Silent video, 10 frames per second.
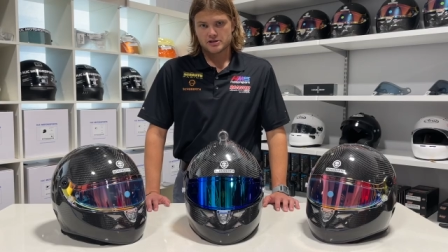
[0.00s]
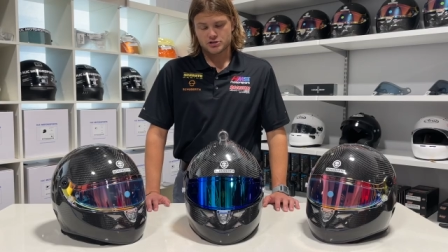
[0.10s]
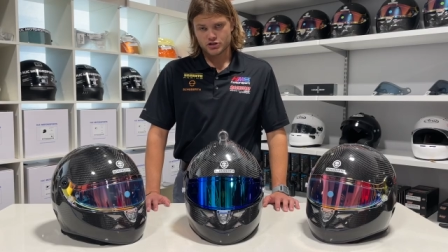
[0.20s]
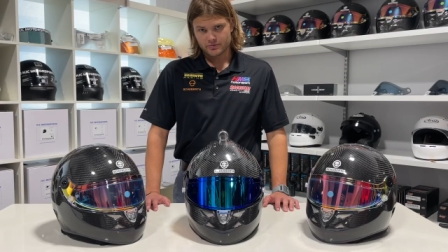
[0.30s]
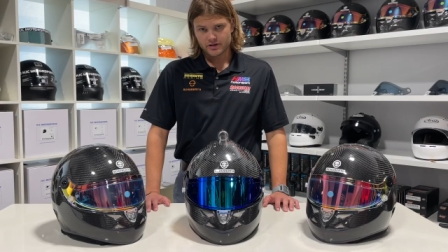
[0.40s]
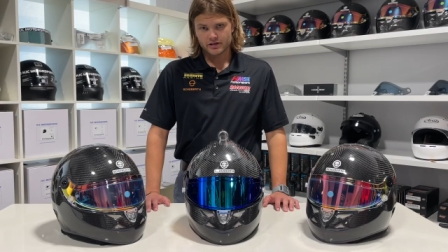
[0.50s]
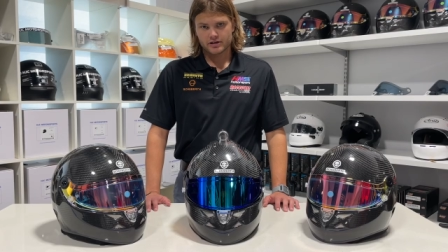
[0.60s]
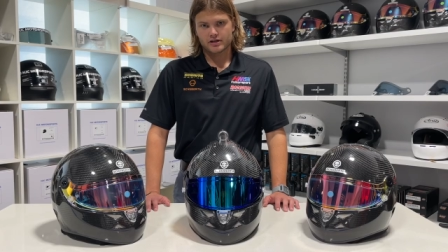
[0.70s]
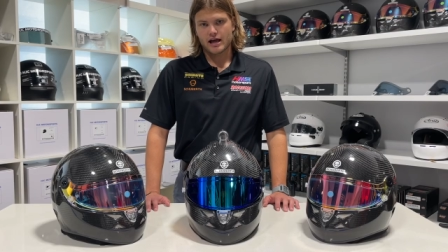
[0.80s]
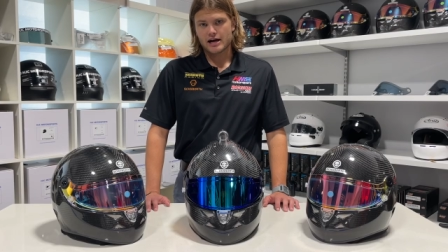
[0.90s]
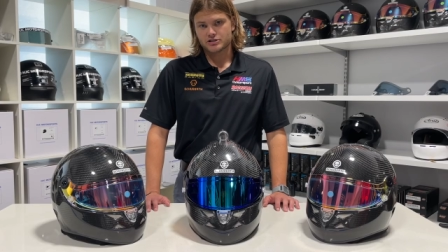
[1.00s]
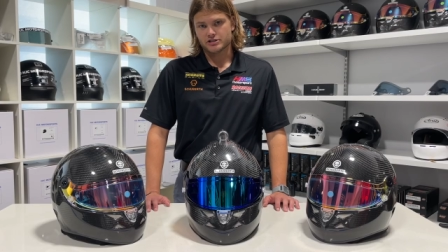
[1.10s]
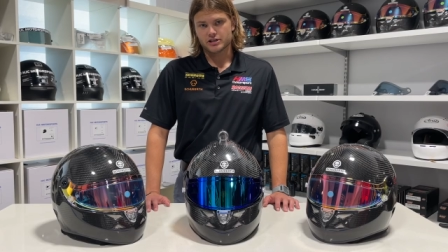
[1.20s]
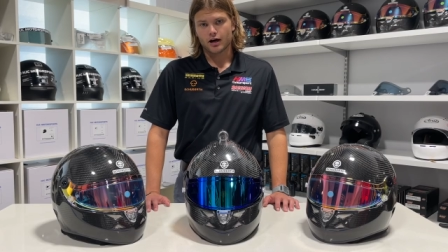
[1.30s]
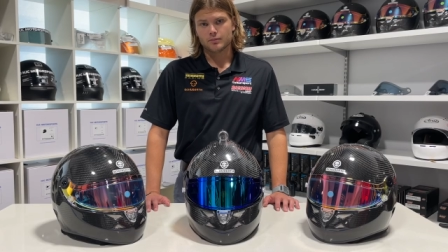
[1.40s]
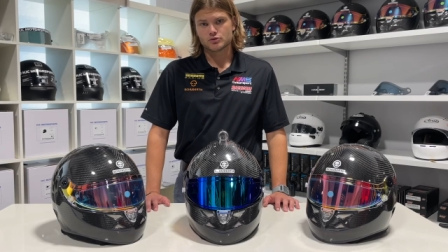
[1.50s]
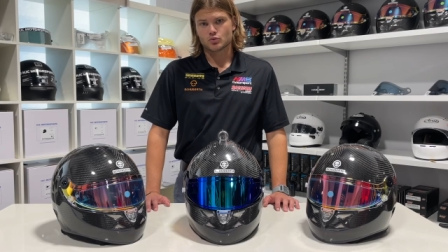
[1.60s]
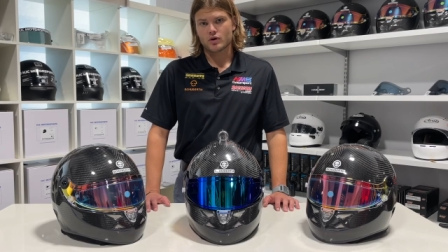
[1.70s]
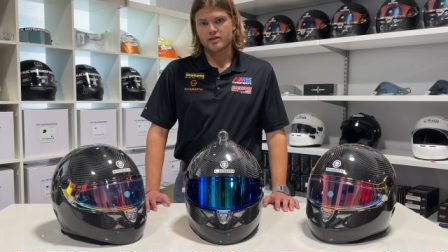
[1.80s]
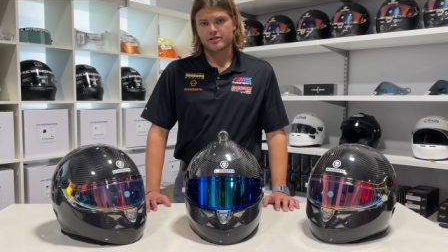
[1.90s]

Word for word: the Schuberth actually comes with